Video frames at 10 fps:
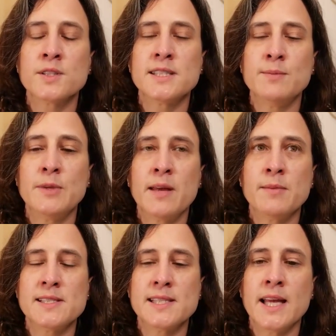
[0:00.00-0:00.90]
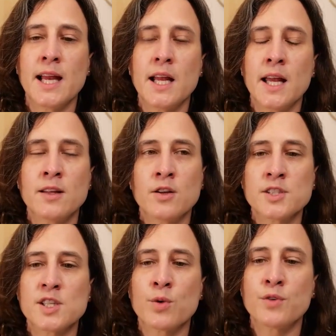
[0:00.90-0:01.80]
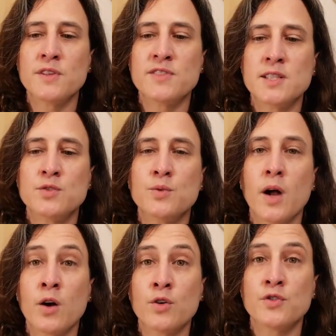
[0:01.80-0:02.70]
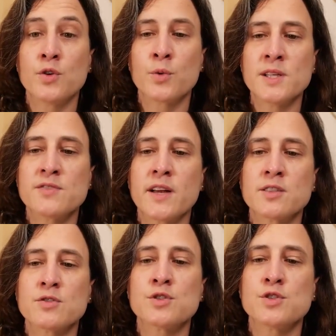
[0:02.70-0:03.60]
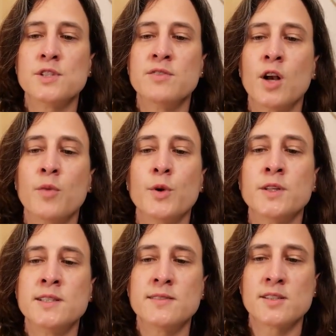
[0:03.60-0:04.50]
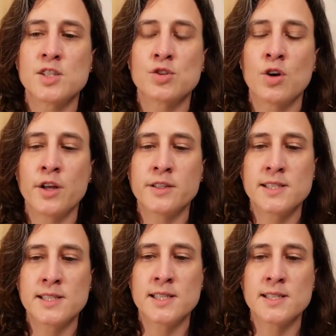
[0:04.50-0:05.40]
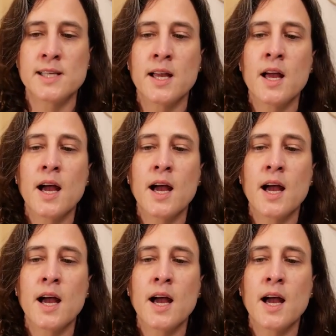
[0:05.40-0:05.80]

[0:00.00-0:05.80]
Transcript: anti-PMSCL, and anti-Ro52 are also risk factors to develop an interstitial lung disease,